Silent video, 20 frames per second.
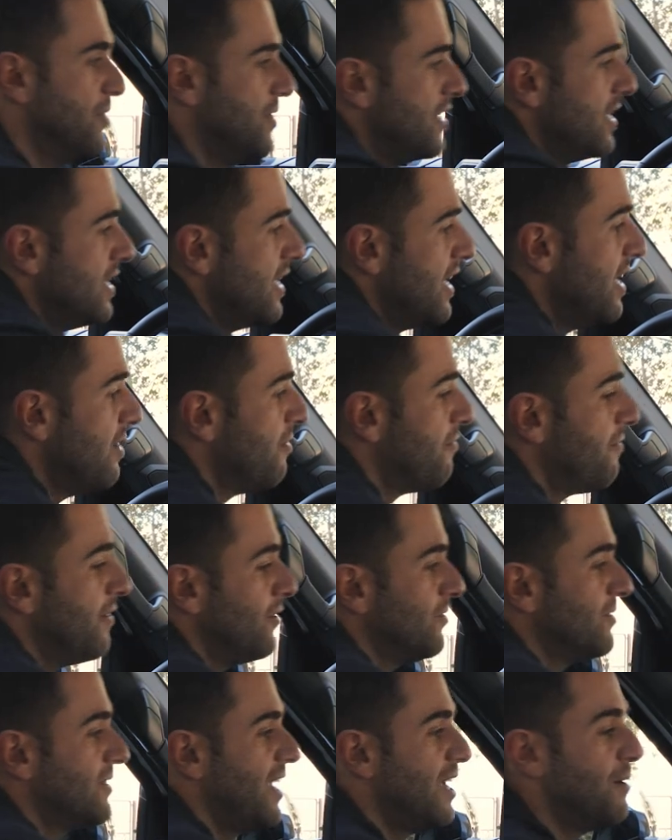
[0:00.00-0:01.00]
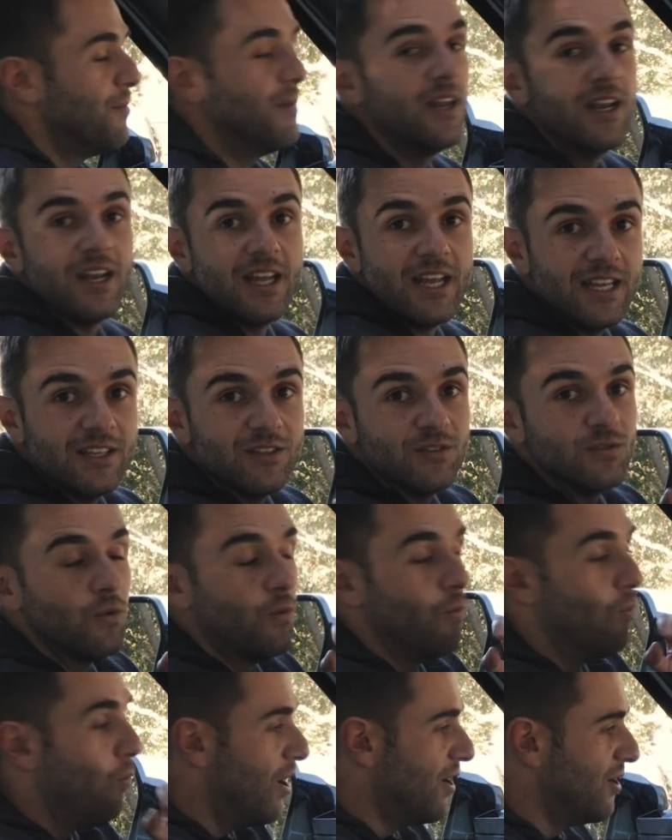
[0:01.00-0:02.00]
The infotainment is
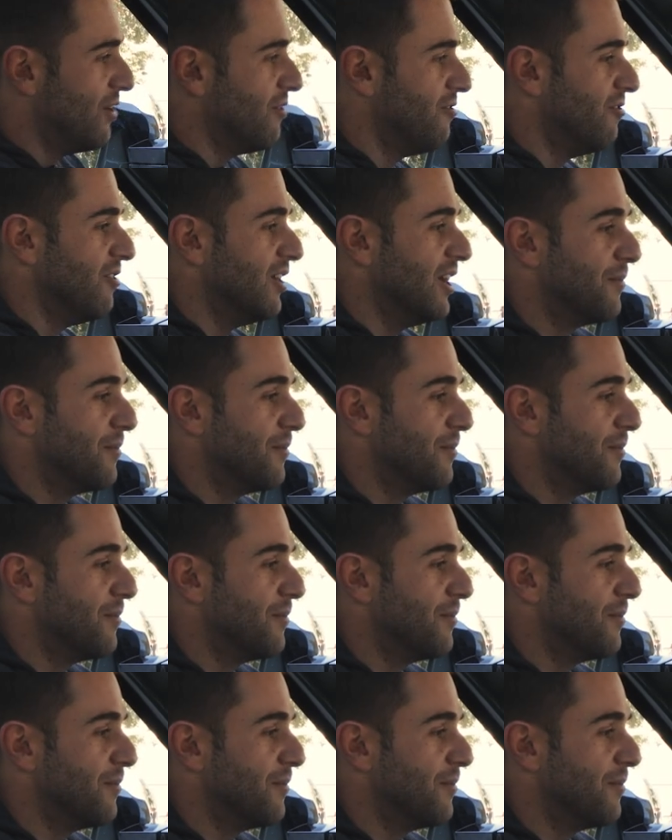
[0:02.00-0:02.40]
wonderful.